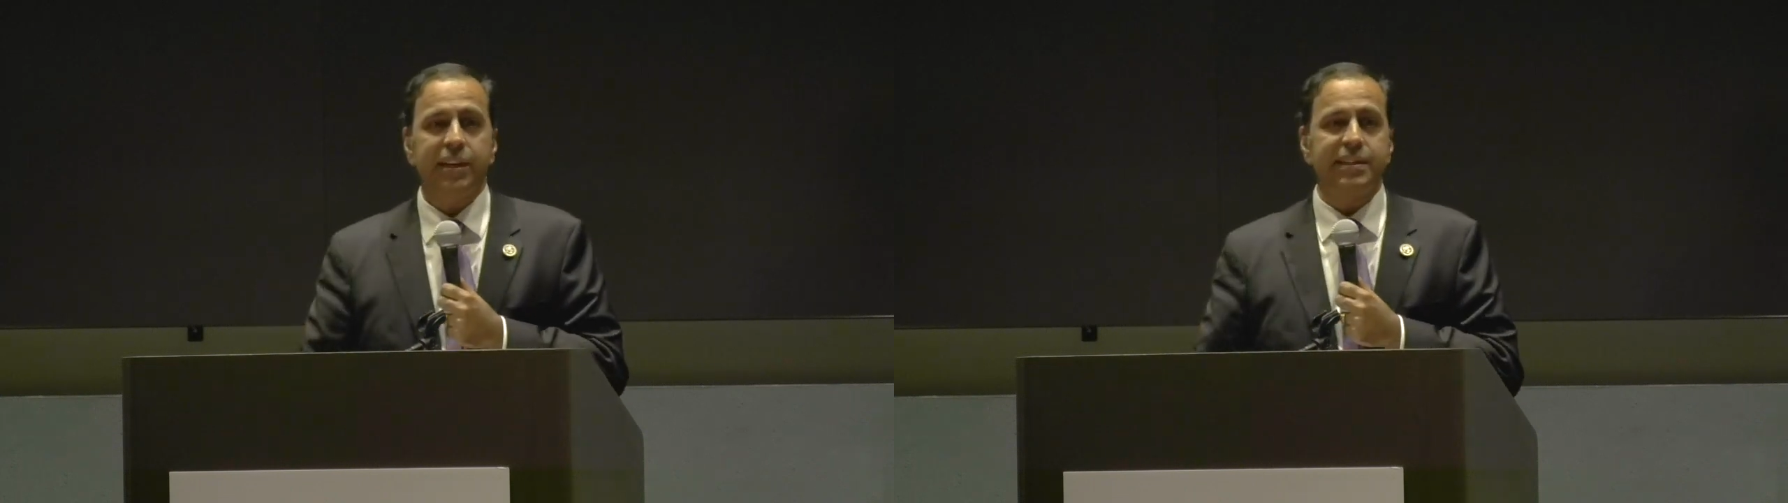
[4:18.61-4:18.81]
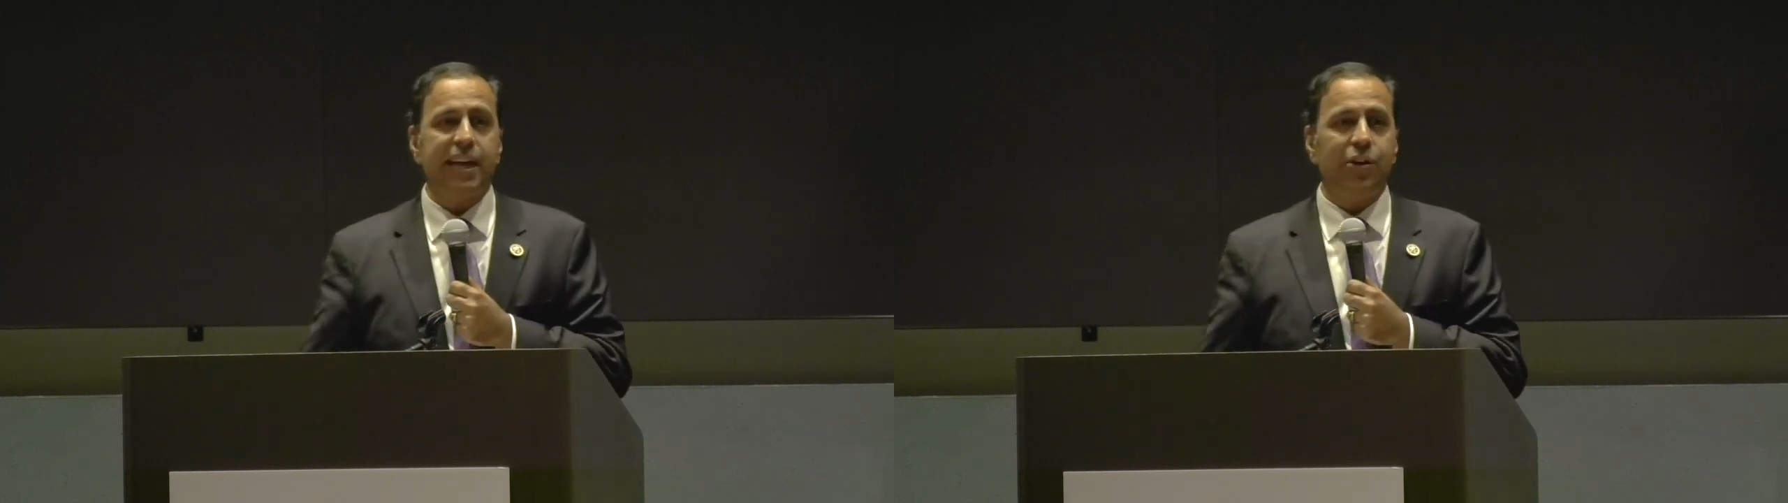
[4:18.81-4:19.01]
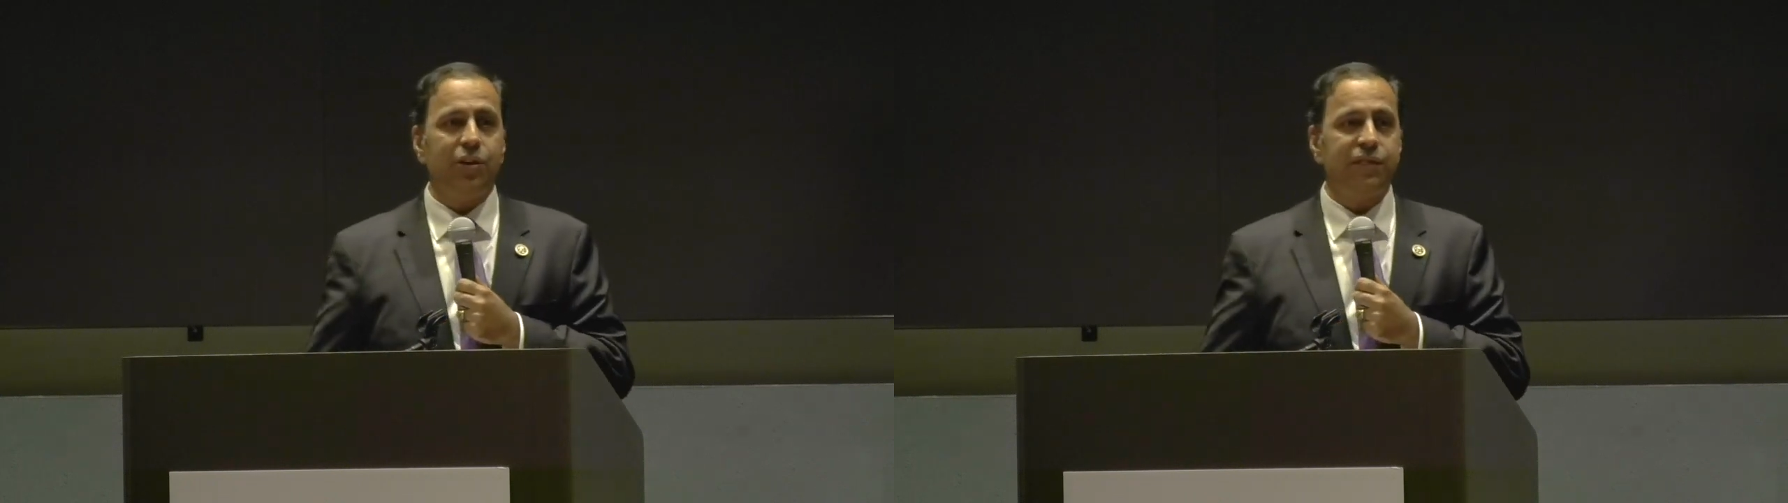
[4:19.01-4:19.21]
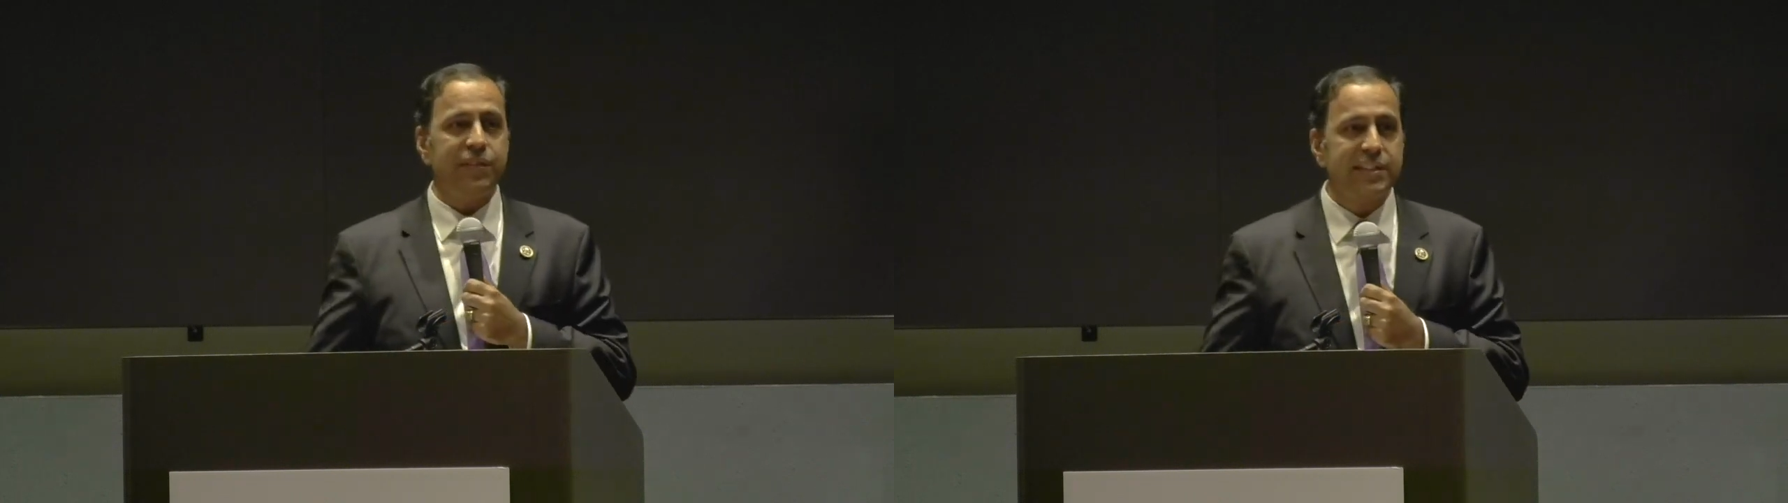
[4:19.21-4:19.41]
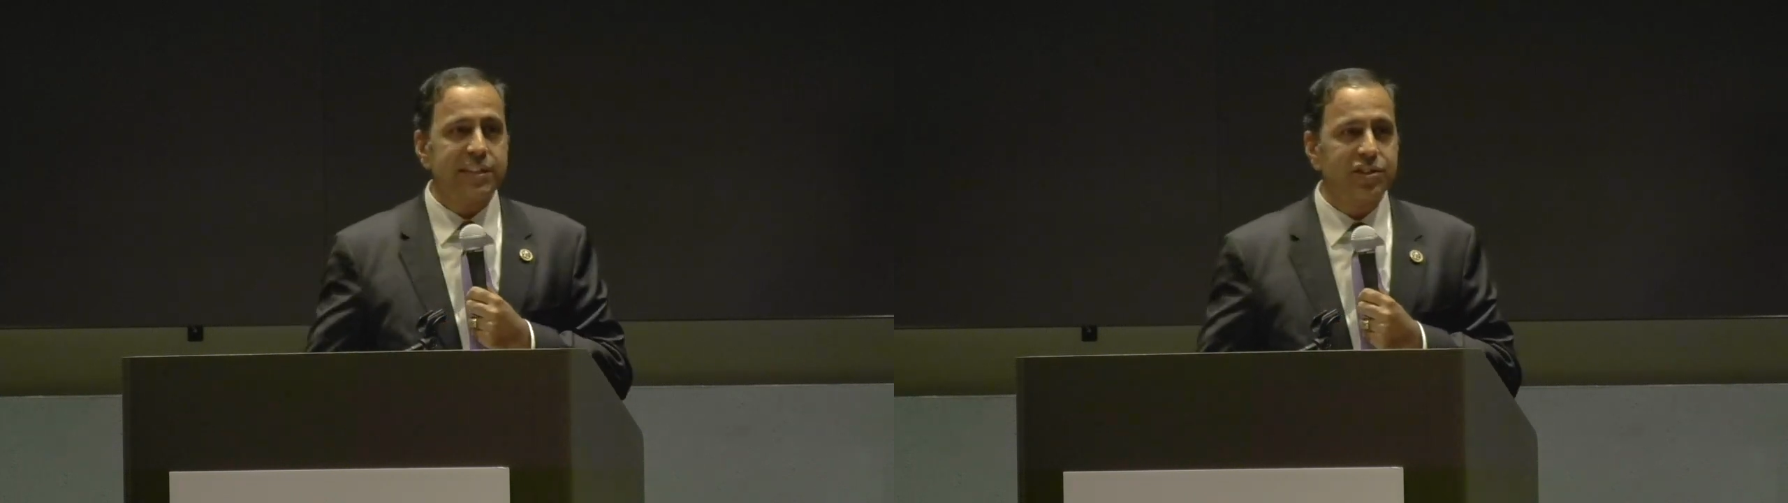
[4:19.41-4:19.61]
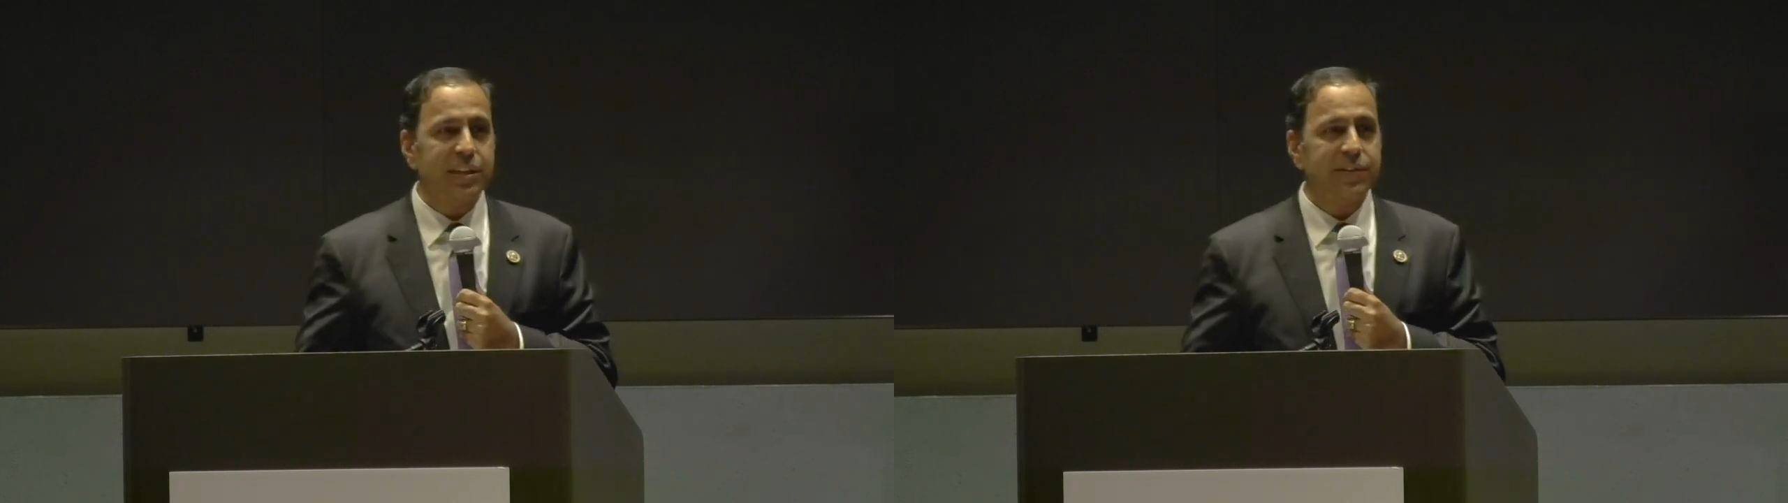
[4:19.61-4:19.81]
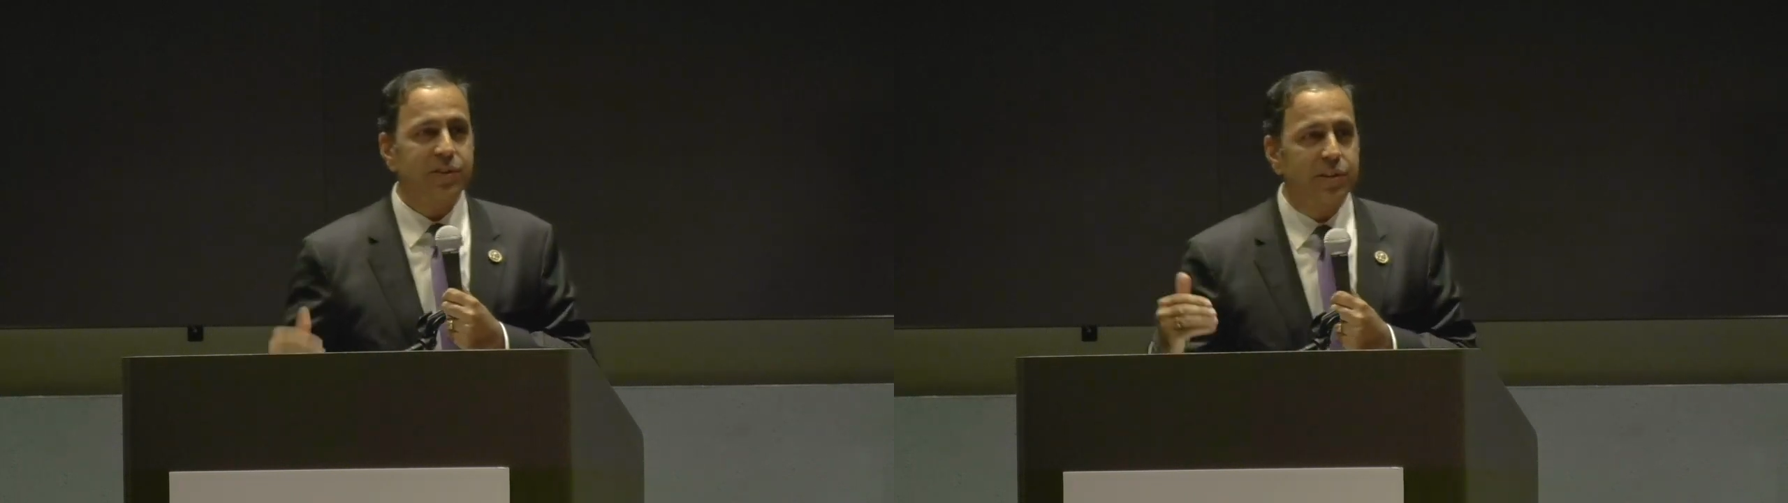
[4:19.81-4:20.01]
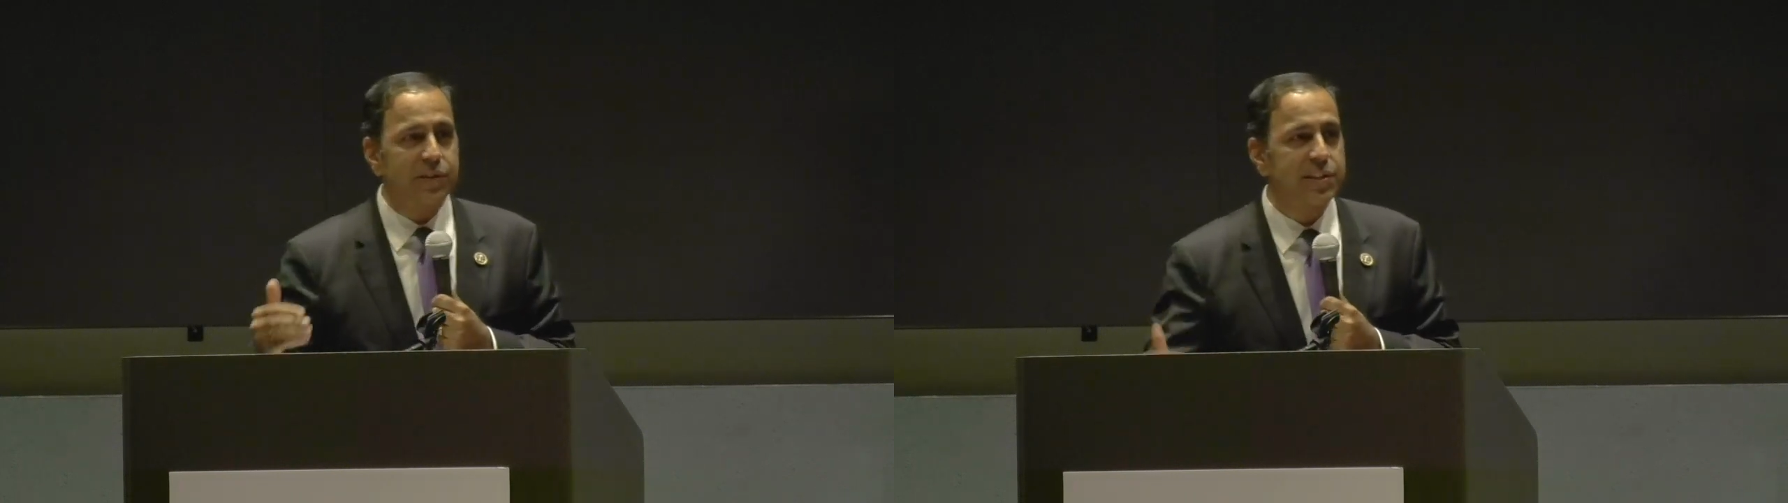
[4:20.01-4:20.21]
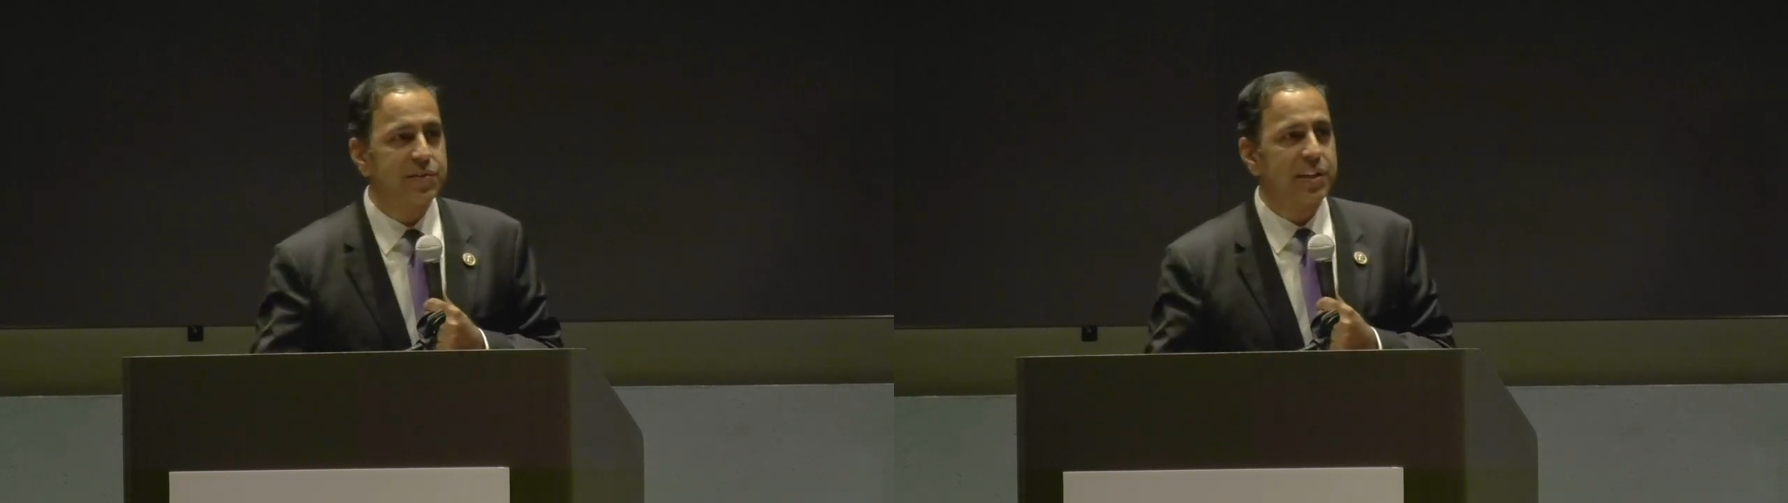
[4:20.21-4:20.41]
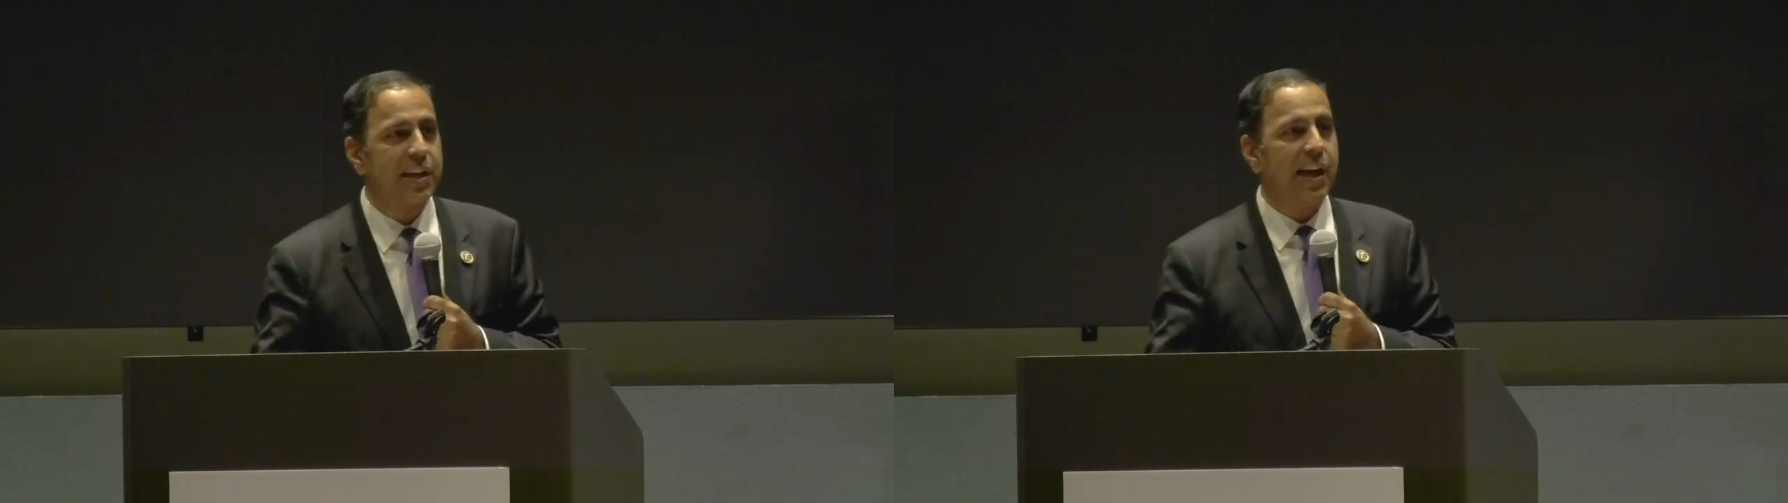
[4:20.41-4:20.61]
is now a physician at the University
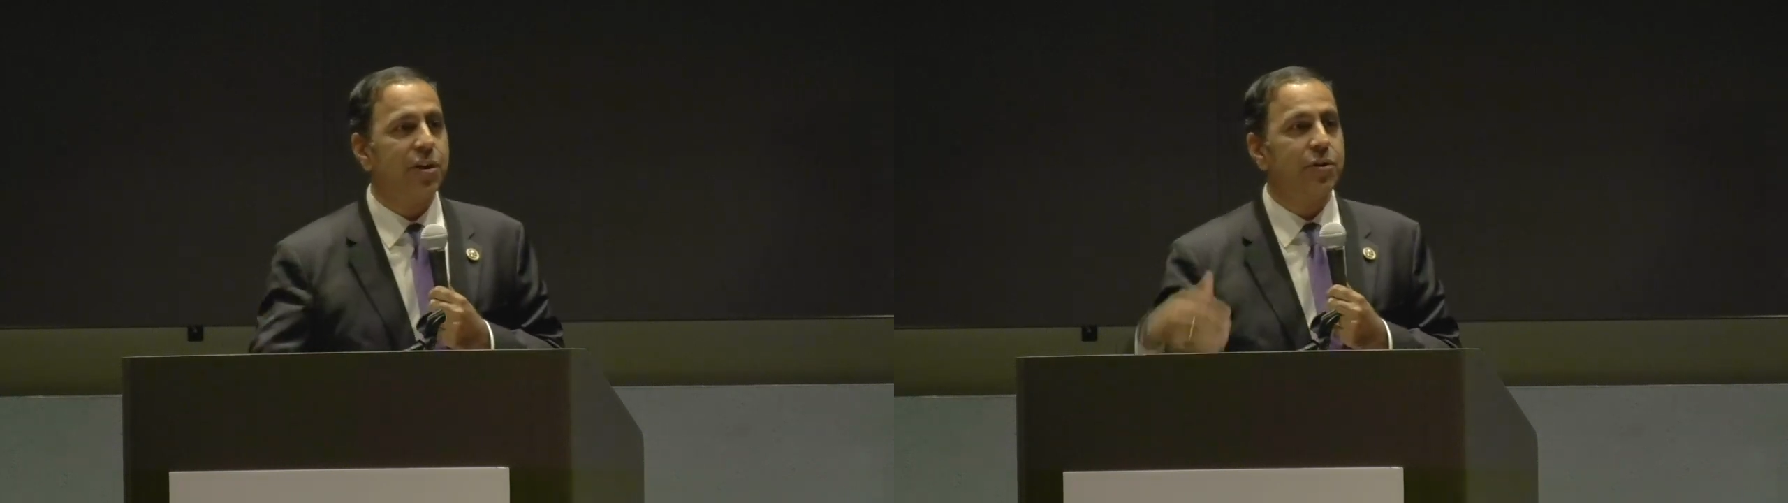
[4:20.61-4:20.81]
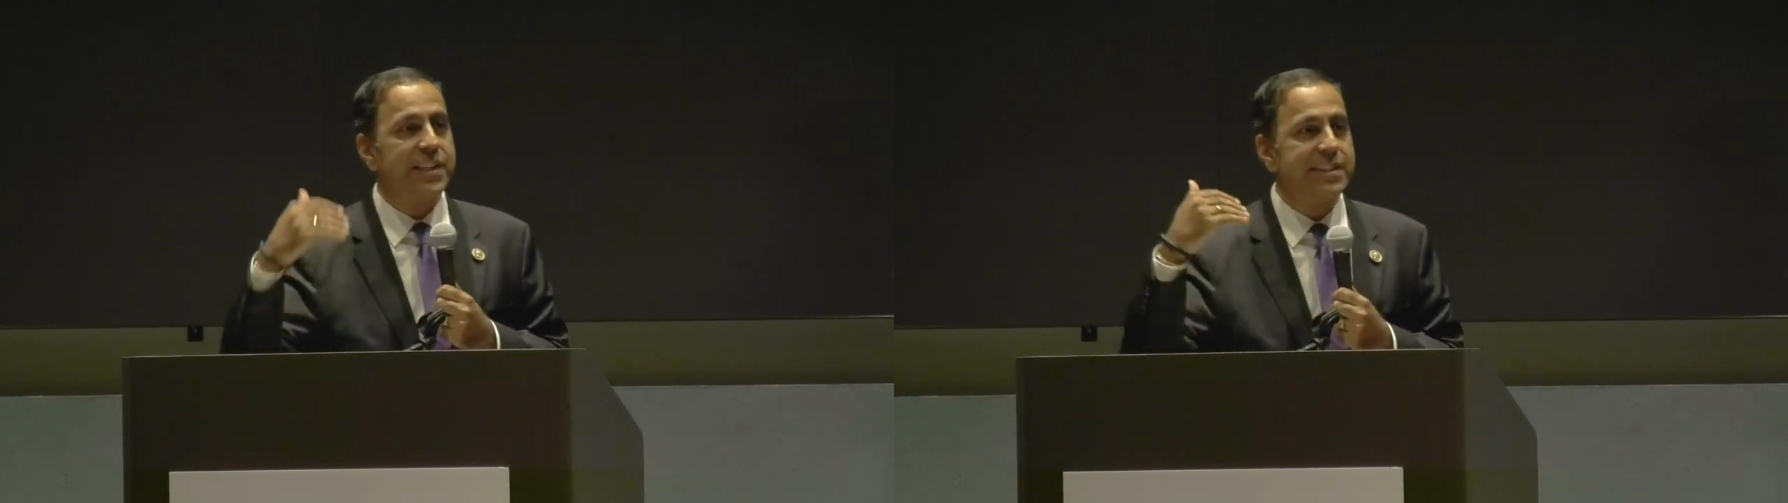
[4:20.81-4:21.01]
of Chicago.